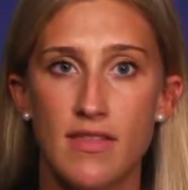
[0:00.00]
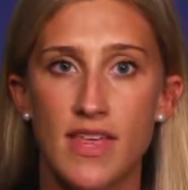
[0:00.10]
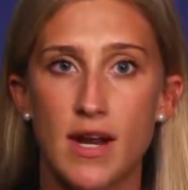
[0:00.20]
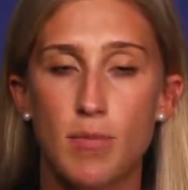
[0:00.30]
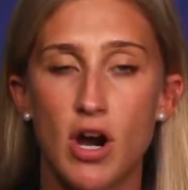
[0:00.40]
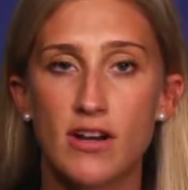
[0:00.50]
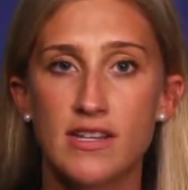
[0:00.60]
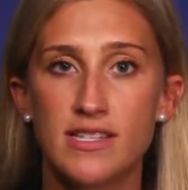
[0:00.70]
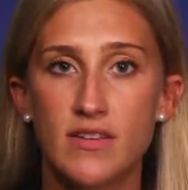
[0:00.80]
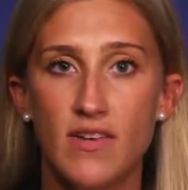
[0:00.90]
that a
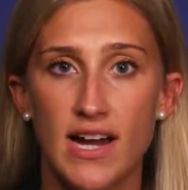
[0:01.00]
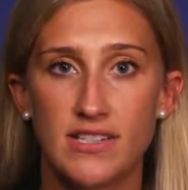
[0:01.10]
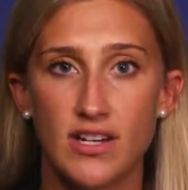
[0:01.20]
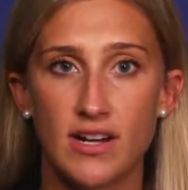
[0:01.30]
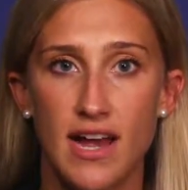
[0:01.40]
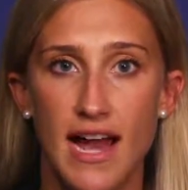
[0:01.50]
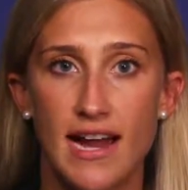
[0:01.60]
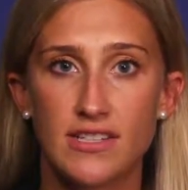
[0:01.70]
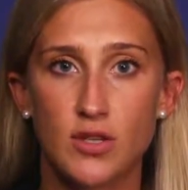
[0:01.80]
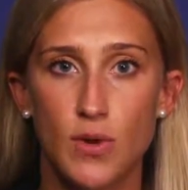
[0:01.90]
party's advisor
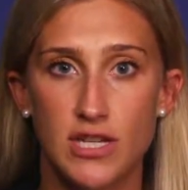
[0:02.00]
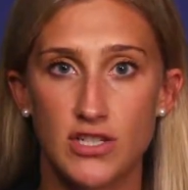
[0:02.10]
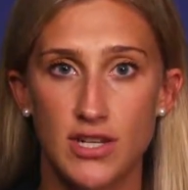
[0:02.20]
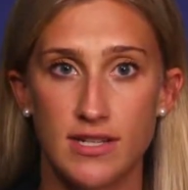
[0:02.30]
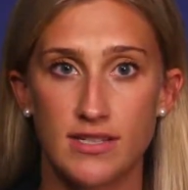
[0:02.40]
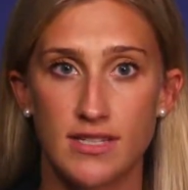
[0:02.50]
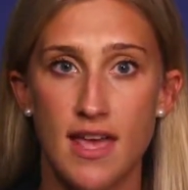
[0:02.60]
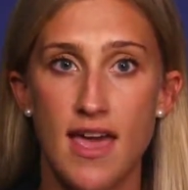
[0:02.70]
asks questions